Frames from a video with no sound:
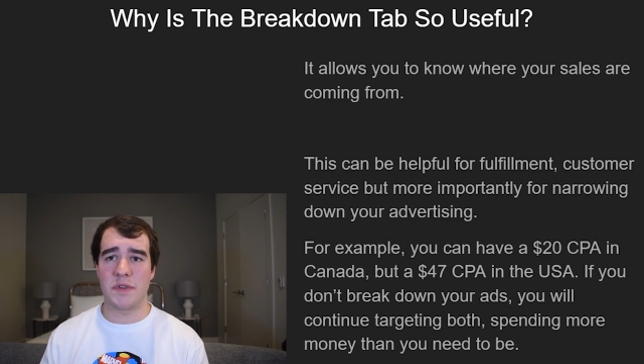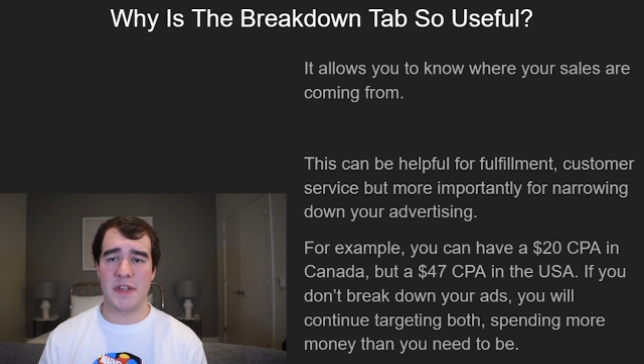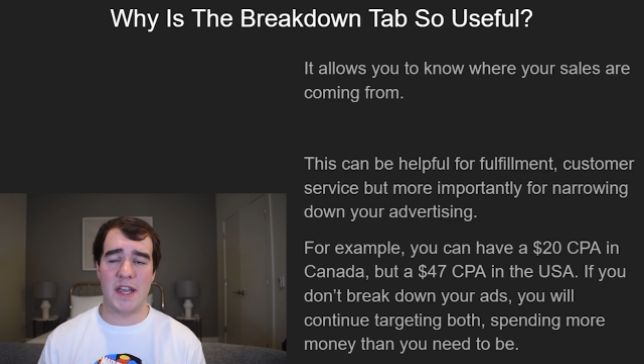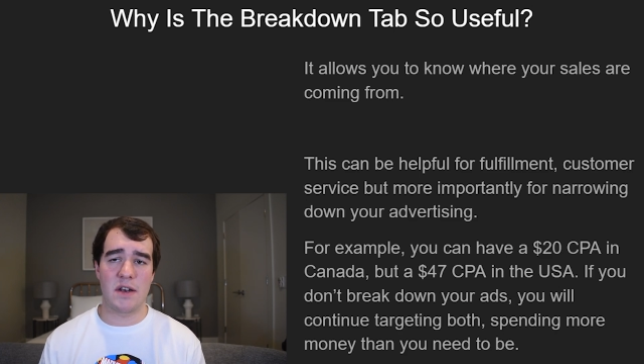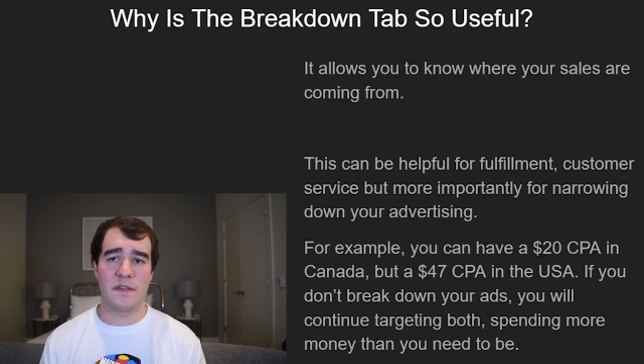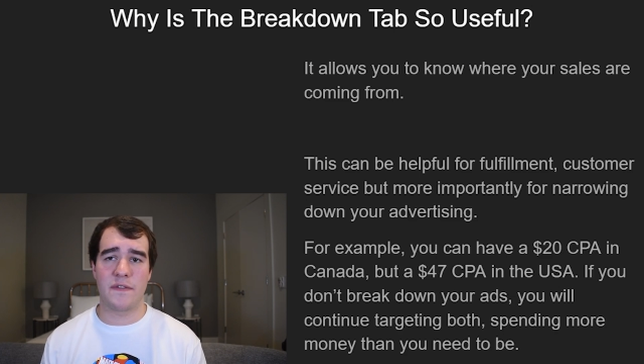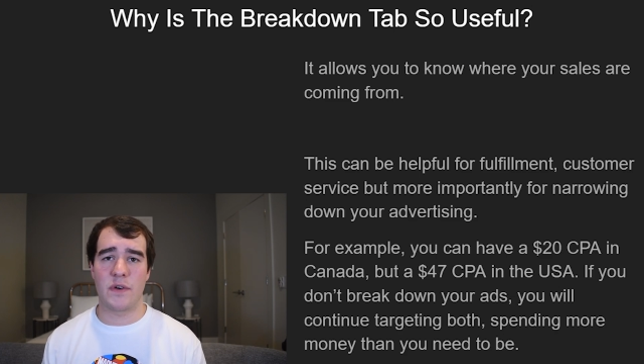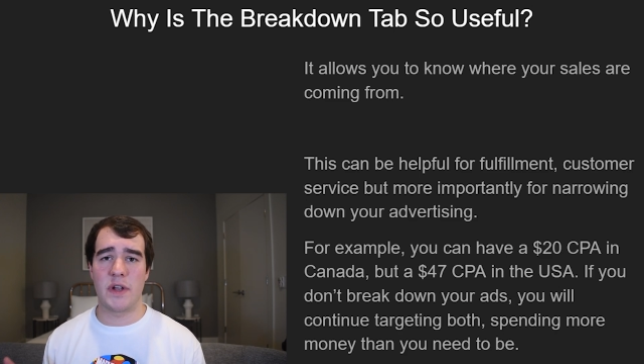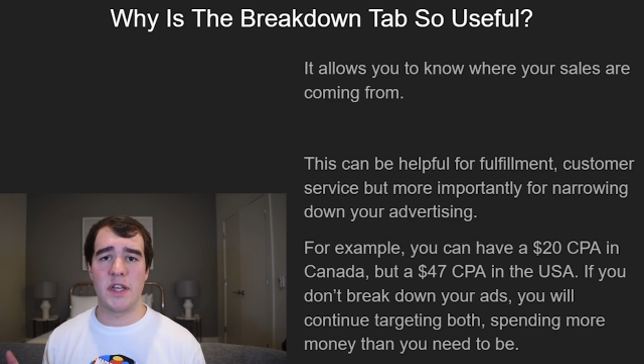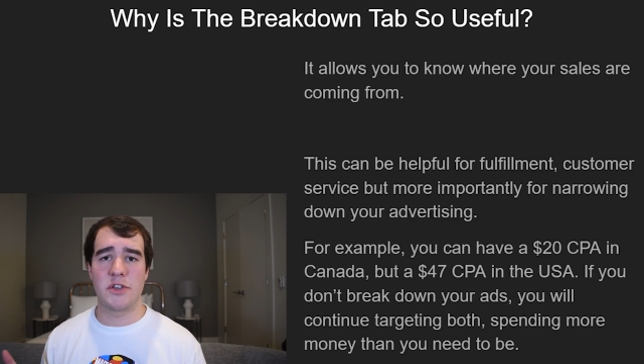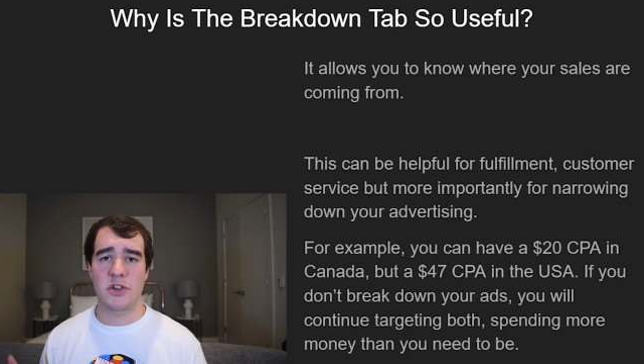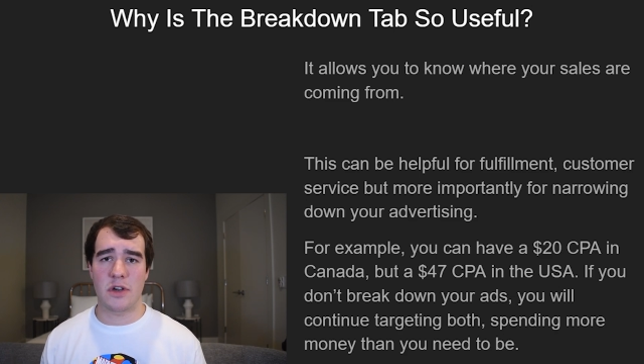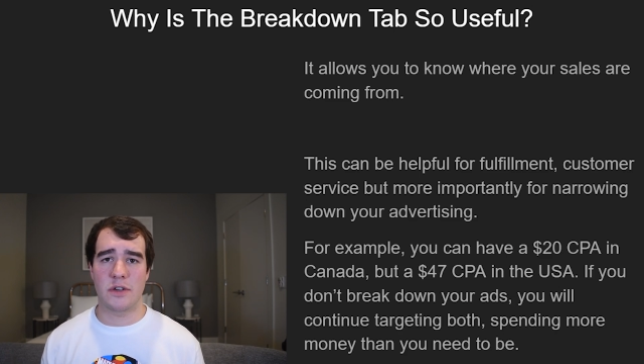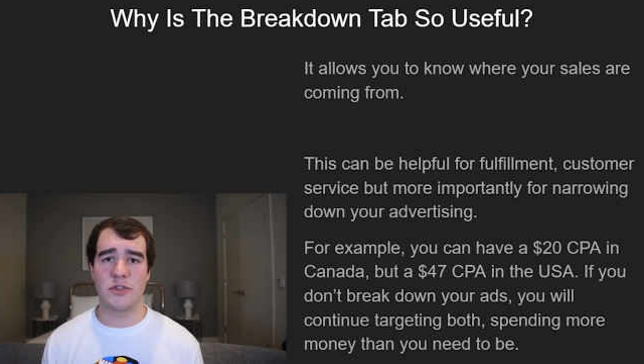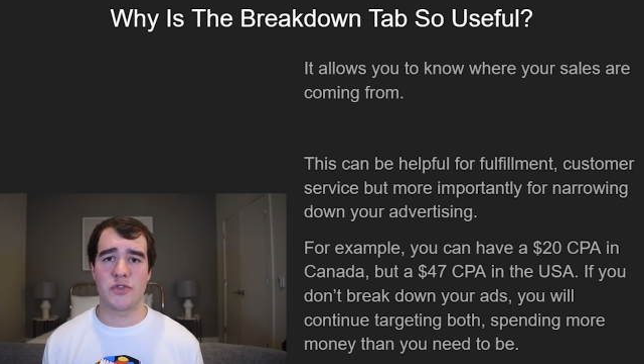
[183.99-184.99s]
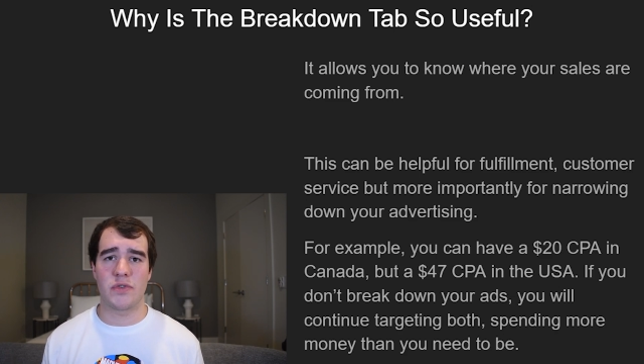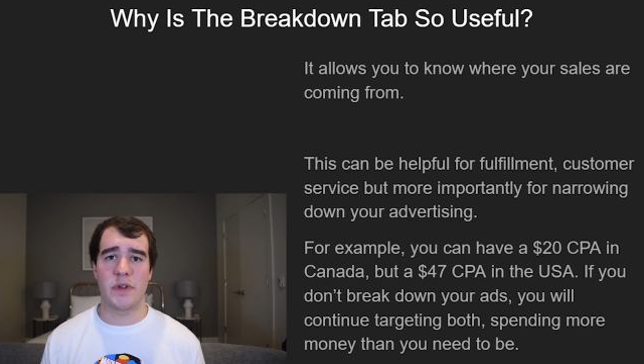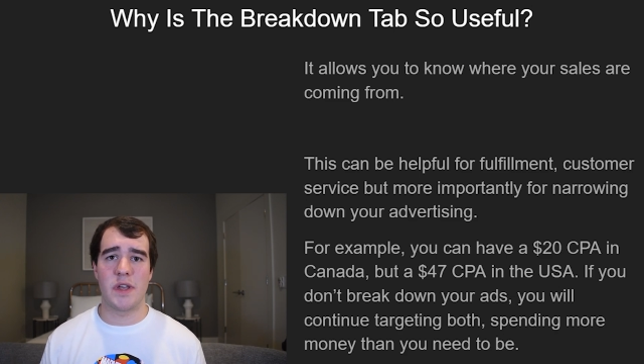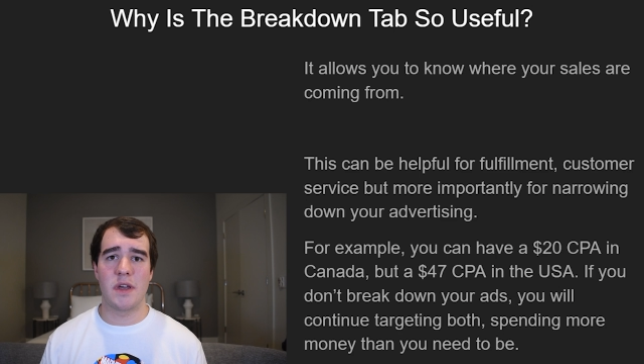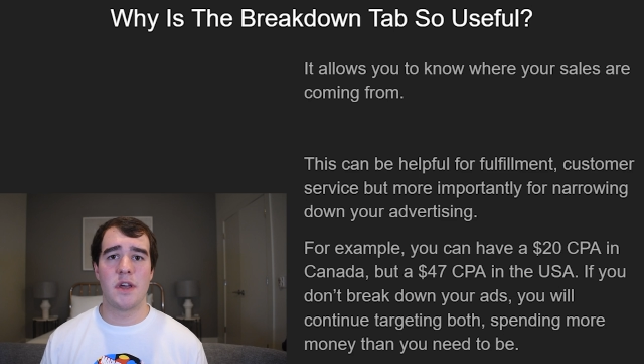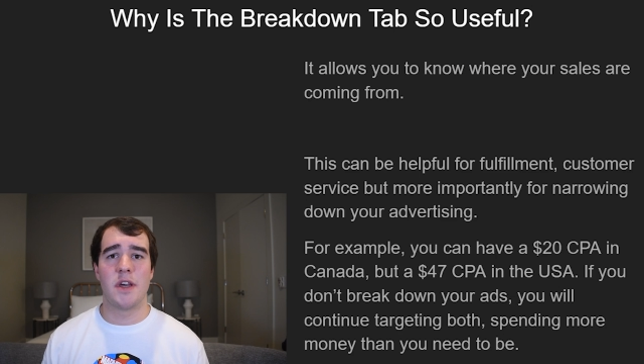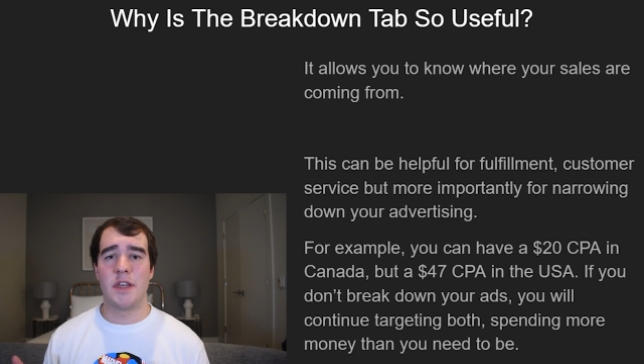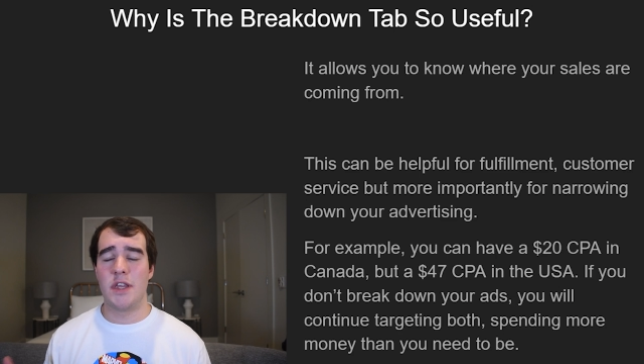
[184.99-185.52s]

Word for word: data for each country,